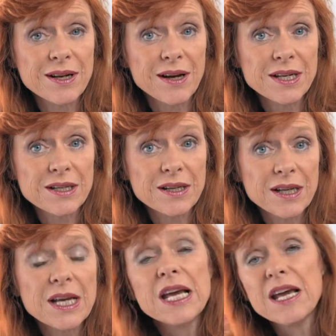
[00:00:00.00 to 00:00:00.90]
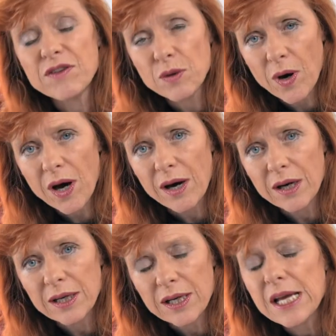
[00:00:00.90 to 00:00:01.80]
at night. If you
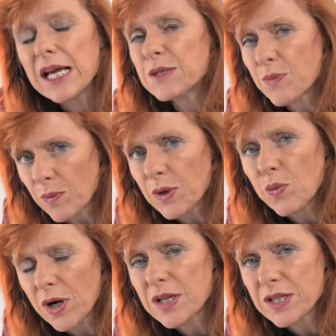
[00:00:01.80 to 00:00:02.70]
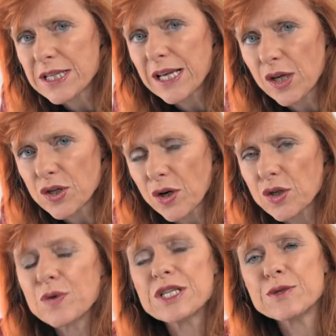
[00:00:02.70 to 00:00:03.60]
are, it's probably worth seeing your
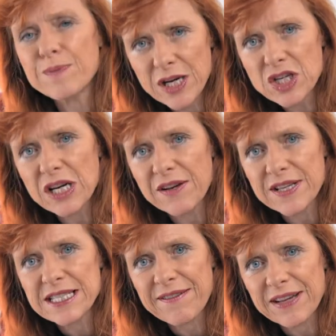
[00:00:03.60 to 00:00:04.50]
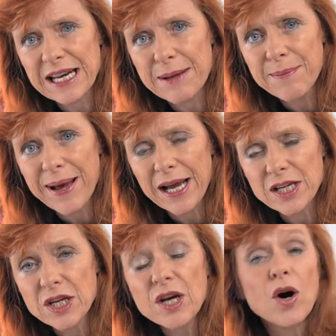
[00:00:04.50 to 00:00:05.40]
doctor, especially if it's having an
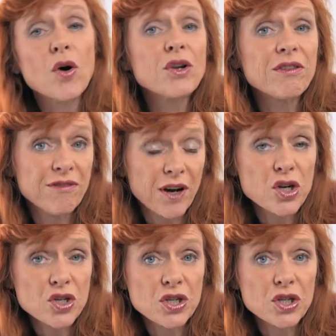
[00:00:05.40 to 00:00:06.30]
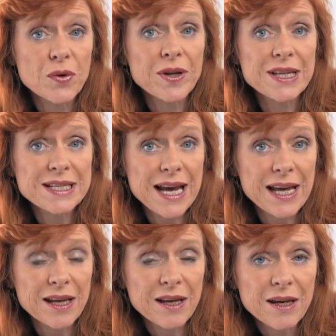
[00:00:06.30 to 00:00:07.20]
impact on your function during the
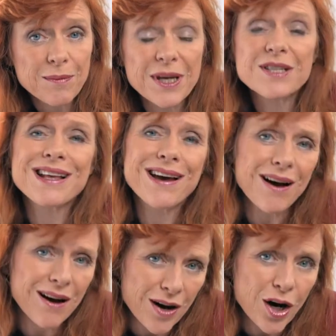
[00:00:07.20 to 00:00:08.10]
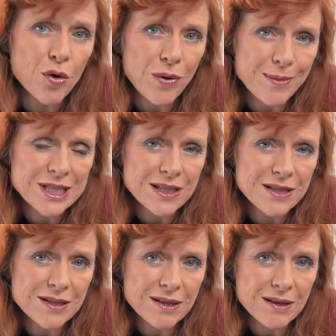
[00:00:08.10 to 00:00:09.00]
day, because there are
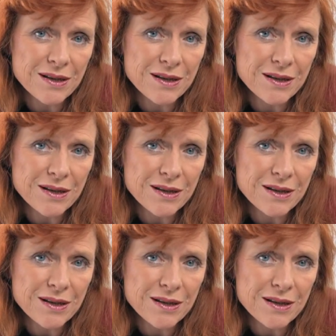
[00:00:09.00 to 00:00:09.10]
remedies.